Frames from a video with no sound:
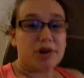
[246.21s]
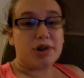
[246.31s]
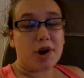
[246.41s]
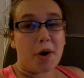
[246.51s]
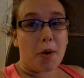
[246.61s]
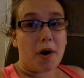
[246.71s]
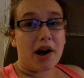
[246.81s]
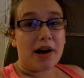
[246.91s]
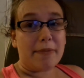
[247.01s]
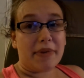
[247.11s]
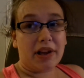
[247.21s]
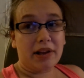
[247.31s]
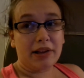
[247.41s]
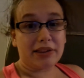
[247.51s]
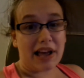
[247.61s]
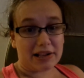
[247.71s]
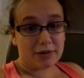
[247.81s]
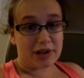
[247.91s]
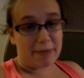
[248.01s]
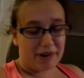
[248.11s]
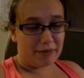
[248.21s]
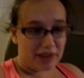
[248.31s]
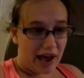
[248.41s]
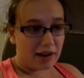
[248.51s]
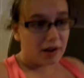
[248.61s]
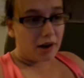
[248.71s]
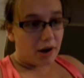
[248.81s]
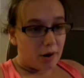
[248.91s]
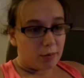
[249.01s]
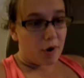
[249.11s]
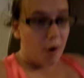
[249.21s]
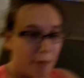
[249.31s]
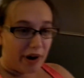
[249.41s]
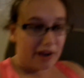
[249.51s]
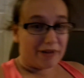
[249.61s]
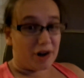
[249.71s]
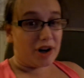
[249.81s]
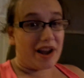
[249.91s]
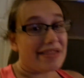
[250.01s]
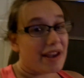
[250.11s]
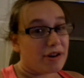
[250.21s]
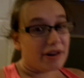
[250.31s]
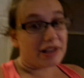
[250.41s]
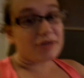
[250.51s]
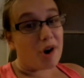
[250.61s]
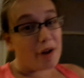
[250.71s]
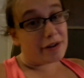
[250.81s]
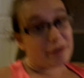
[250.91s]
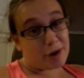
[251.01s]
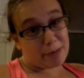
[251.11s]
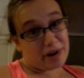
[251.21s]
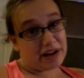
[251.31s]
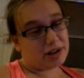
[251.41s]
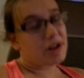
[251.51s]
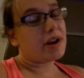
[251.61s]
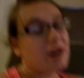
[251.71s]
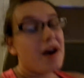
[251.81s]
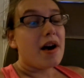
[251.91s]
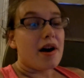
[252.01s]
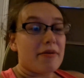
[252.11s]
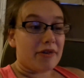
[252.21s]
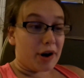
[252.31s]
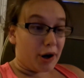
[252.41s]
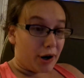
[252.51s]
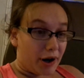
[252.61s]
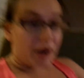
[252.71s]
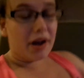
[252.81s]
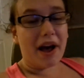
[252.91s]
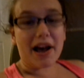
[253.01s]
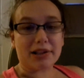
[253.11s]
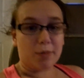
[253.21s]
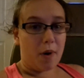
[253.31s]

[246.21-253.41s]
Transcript: So, um, that's what's happening with that. We're all praying for her. And thank you guys for all of your prayers for her as